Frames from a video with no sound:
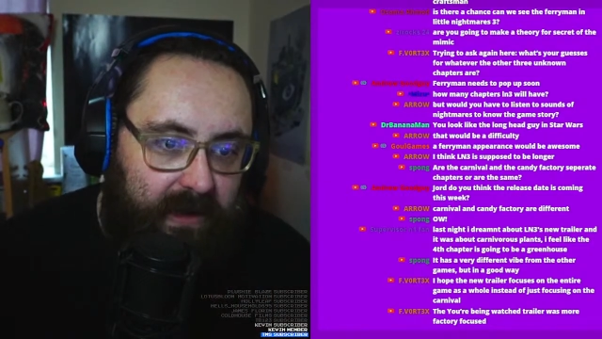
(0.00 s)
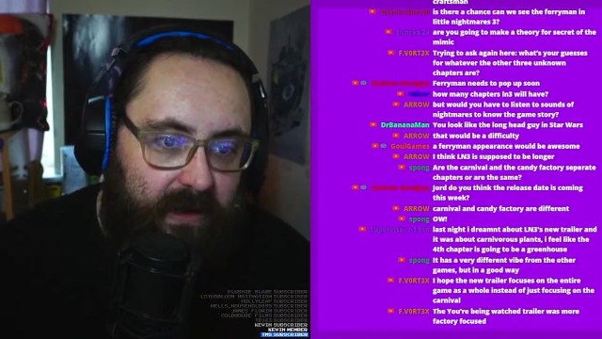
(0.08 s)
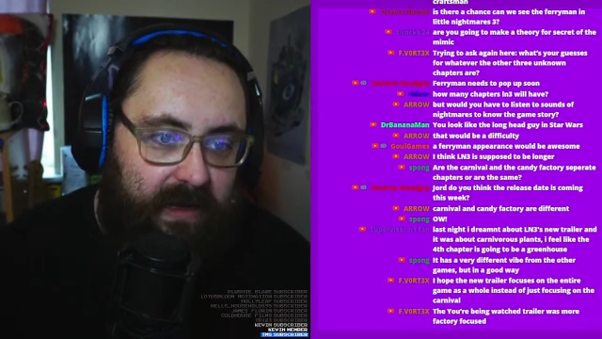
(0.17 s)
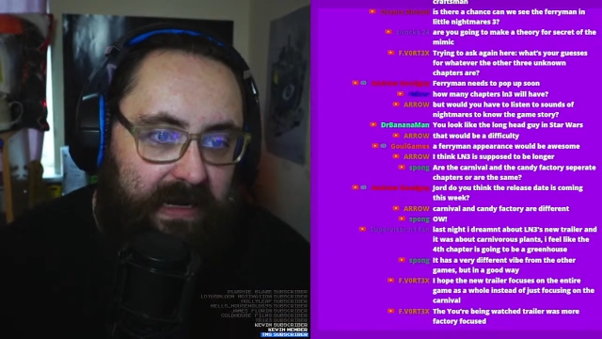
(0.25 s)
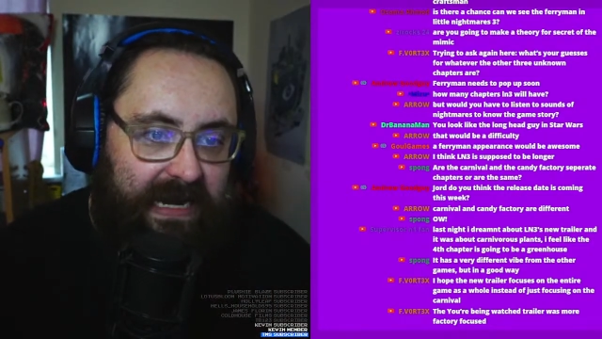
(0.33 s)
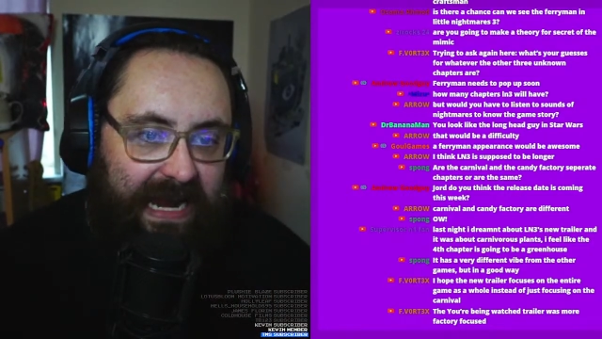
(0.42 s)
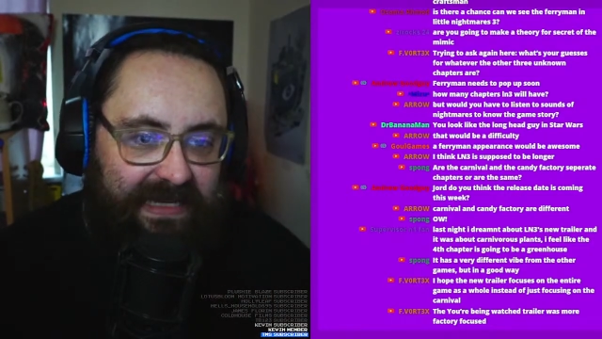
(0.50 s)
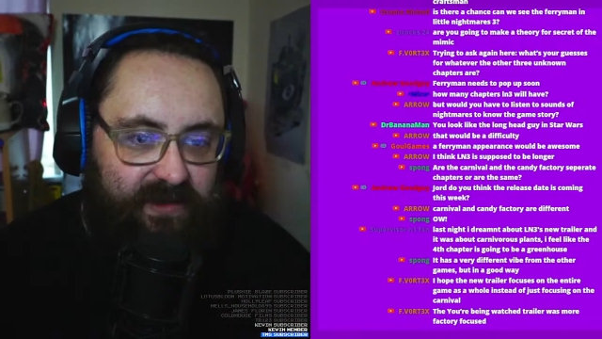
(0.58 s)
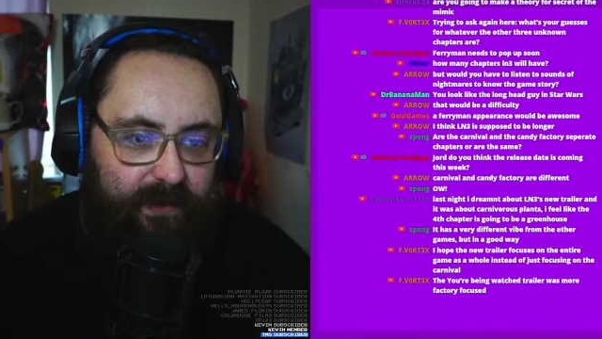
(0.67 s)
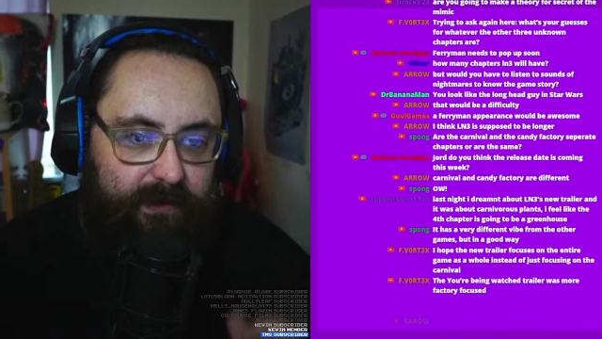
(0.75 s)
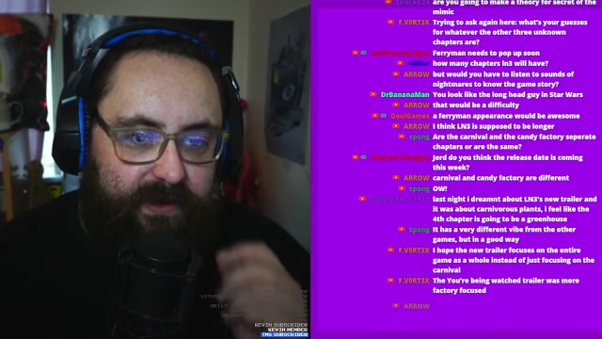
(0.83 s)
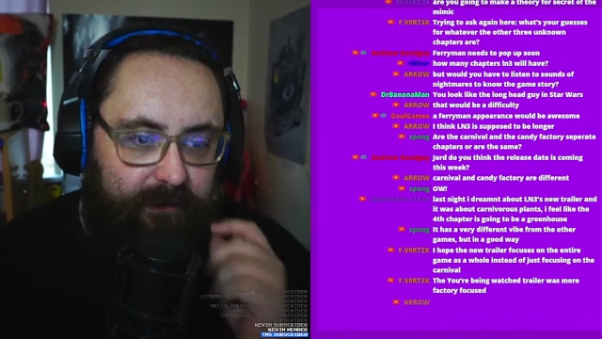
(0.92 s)
It has a
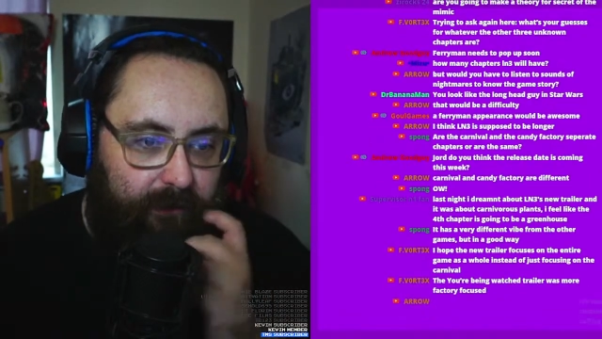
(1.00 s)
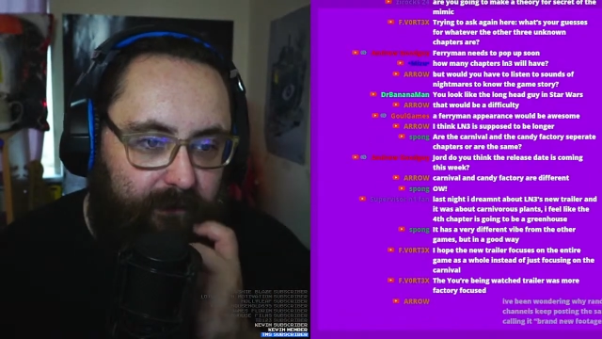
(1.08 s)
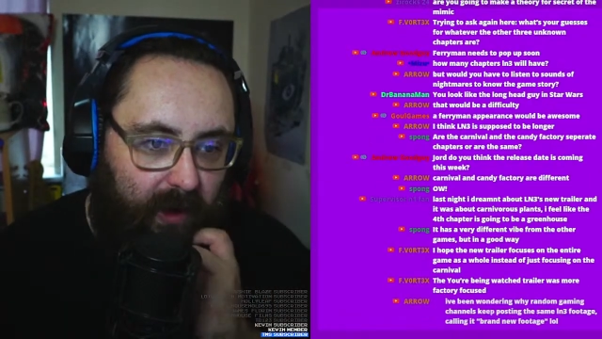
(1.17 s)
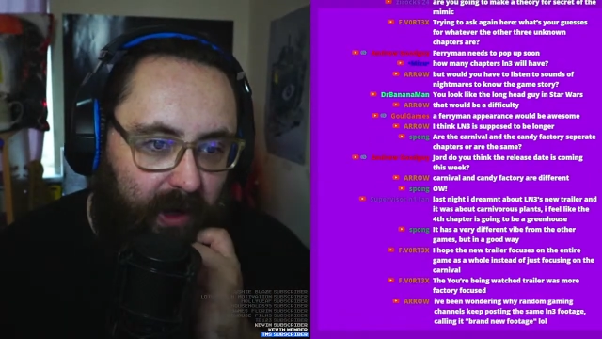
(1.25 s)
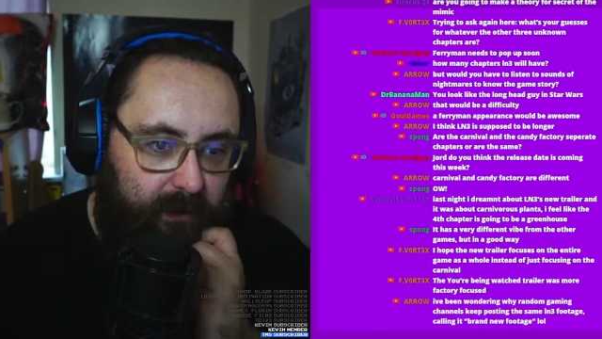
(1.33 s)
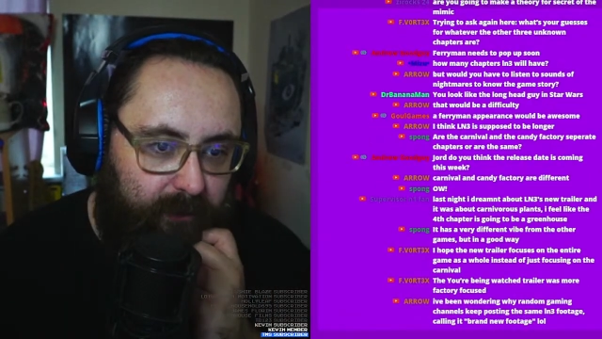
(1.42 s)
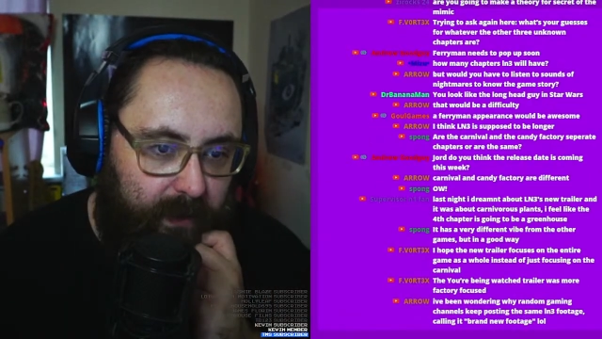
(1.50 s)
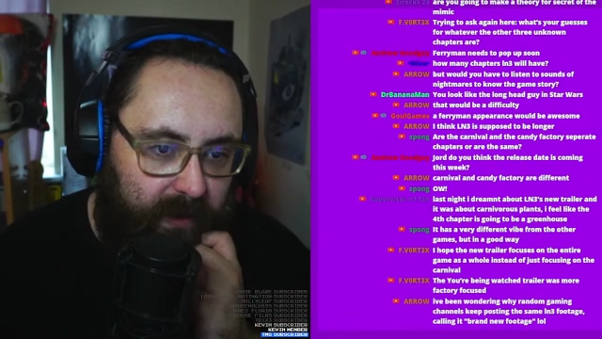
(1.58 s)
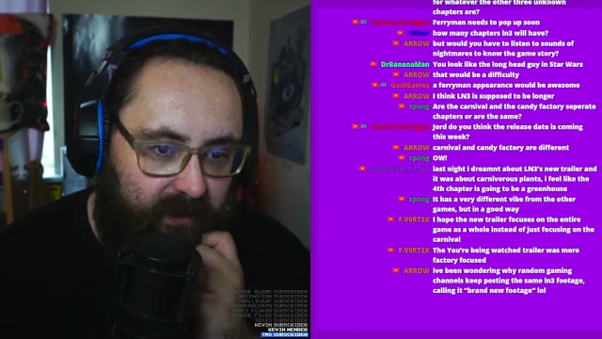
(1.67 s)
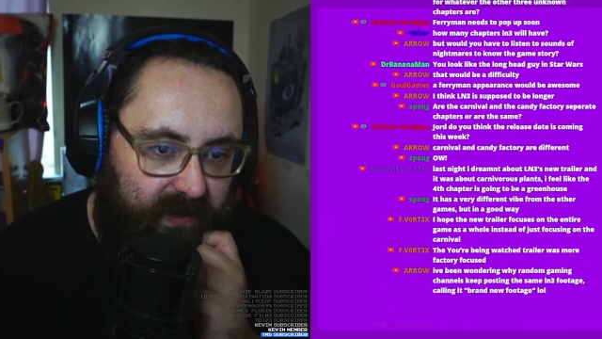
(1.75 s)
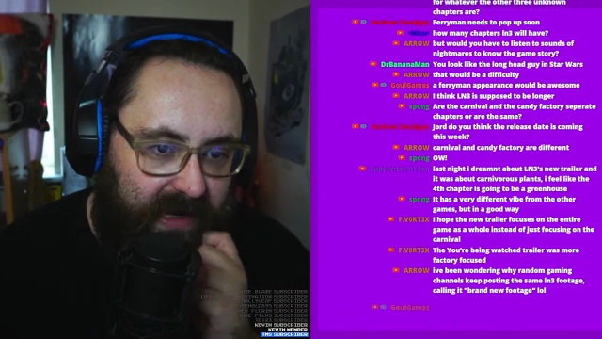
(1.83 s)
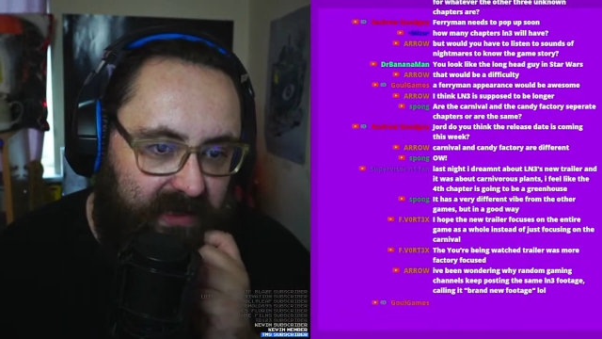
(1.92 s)
very different vibe from the
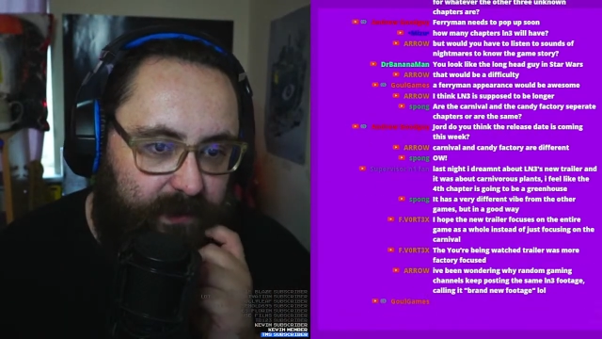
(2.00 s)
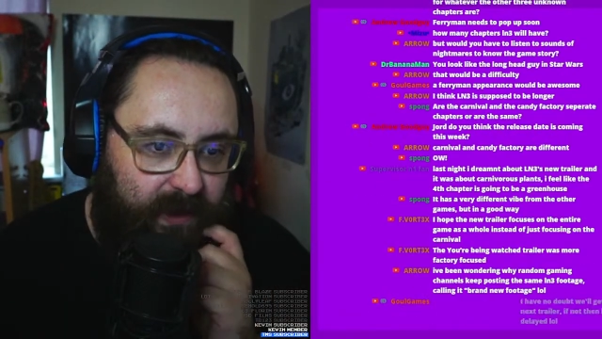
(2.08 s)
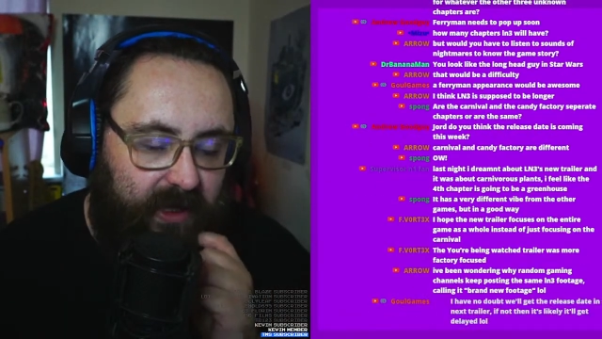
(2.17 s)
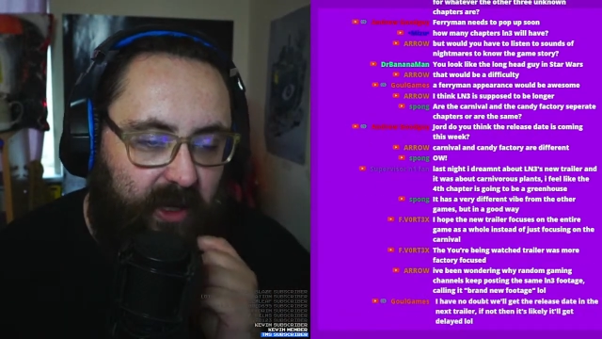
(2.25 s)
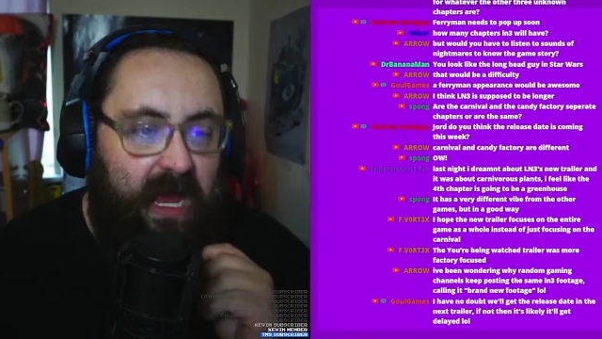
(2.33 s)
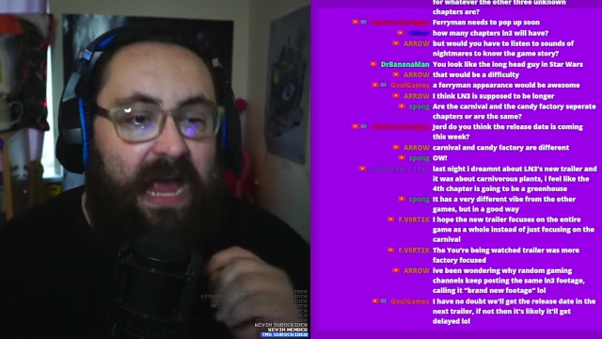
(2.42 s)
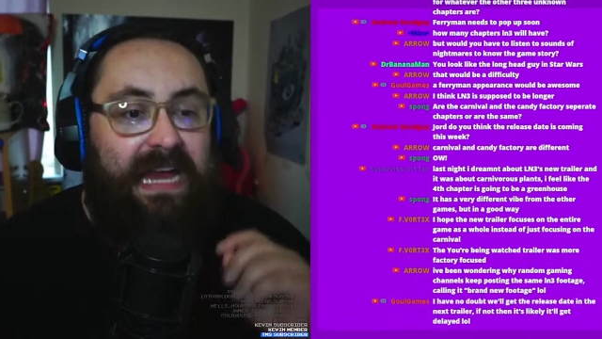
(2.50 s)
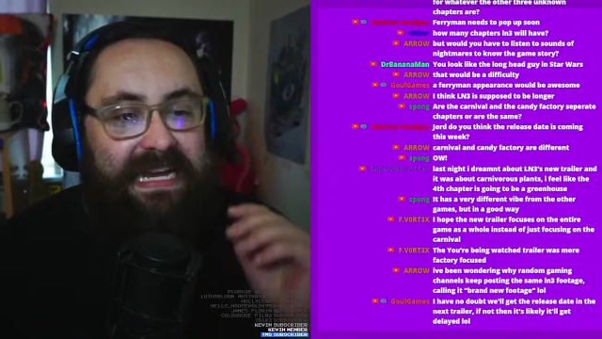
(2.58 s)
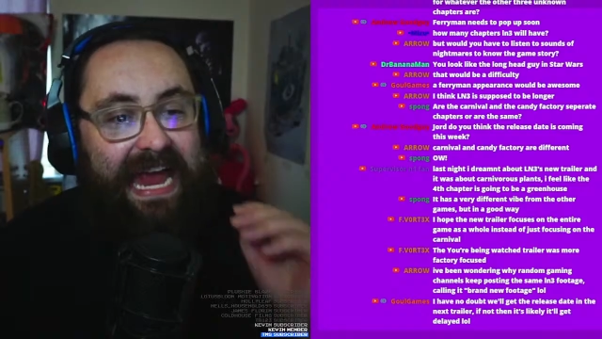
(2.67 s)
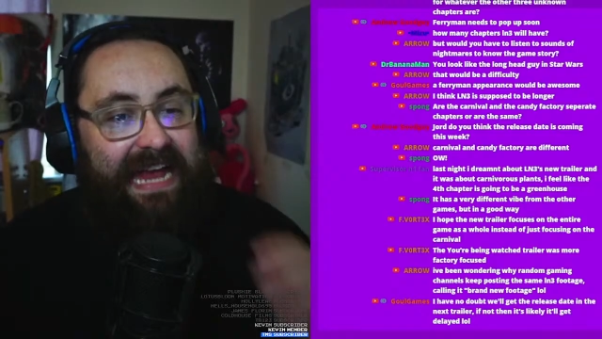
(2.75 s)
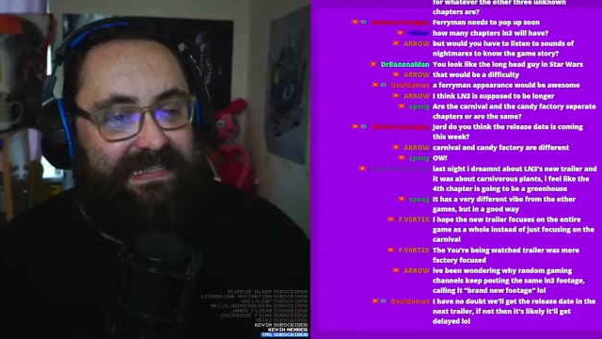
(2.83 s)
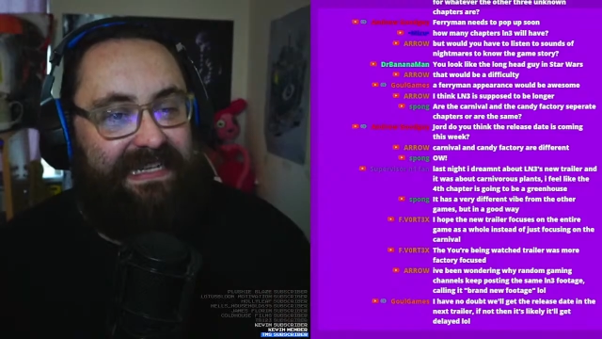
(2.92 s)
other games, but they're good.
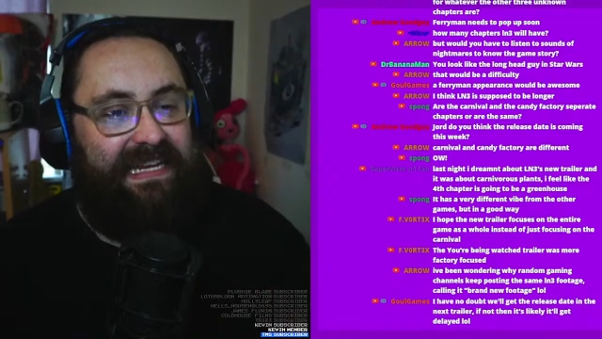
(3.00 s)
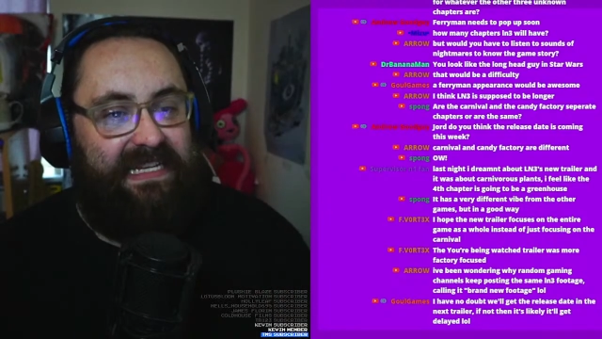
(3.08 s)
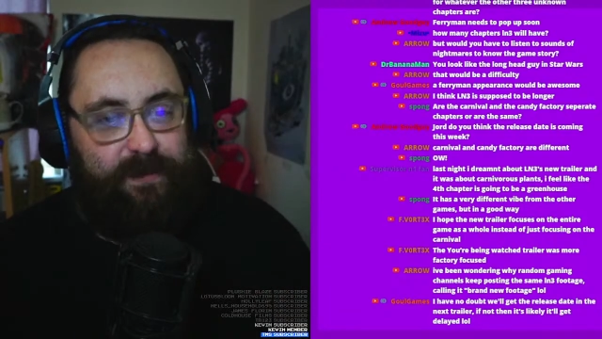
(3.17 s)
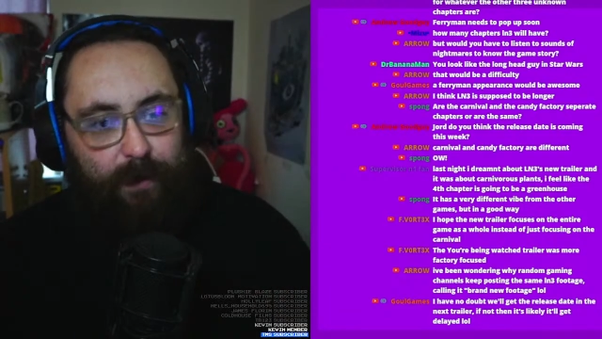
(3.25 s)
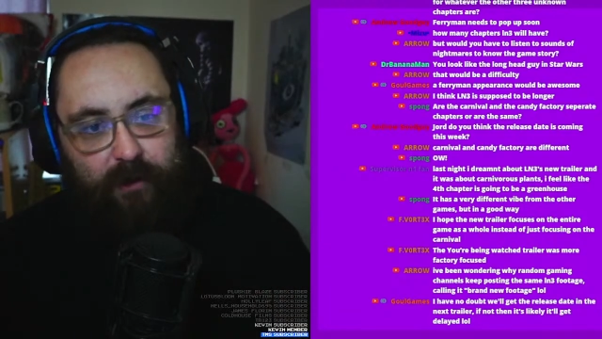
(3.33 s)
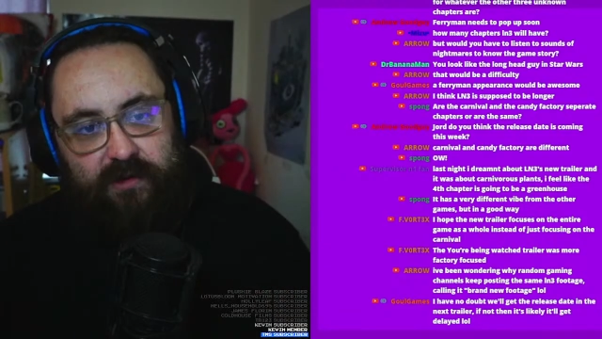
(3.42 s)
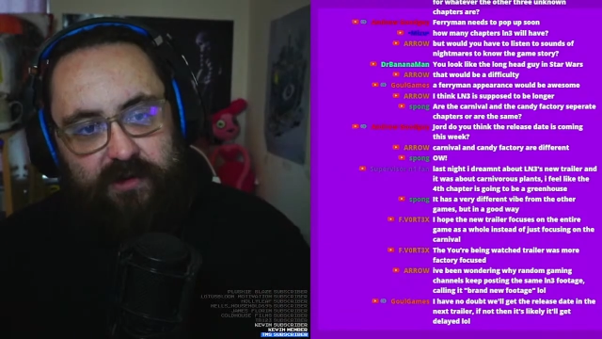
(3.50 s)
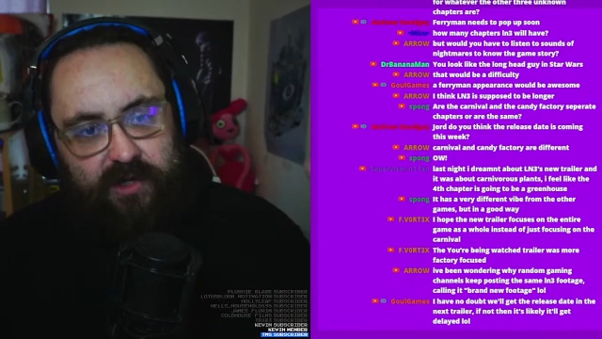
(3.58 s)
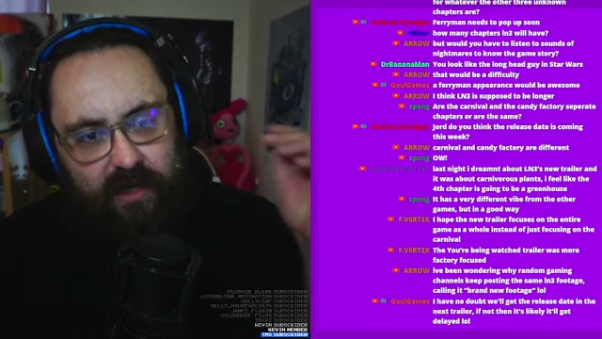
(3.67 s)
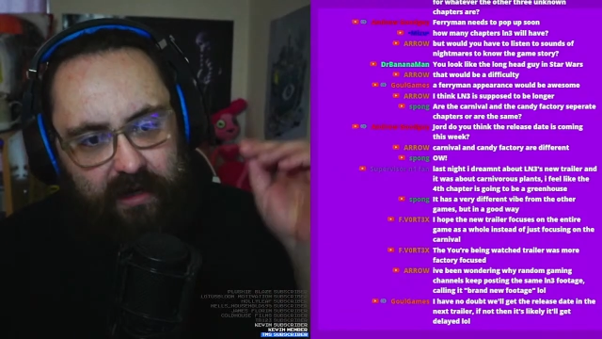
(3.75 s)
Yes, that's it, Sponge.